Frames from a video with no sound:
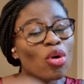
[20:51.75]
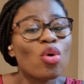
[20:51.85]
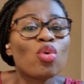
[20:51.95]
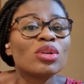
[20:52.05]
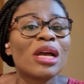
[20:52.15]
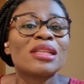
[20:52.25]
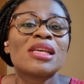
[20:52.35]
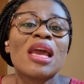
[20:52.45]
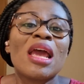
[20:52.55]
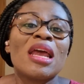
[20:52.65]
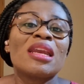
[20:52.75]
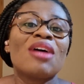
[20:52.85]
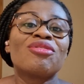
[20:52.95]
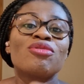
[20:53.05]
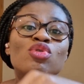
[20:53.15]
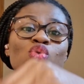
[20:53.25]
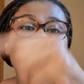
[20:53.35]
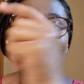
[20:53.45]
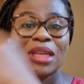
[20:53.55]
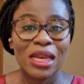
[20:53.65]
hole that food
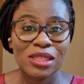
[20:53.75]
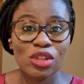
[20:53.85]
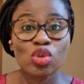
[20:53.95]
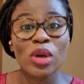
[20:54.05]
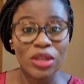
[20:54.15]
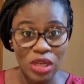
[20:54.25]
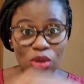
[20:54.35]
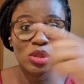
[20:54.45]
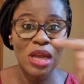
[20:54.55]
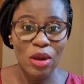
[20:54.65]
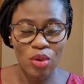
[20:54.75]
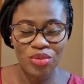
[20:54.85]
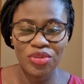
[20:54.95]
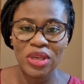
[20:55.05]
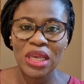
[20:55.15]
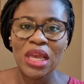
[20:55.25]
will get into, and then you start coughing.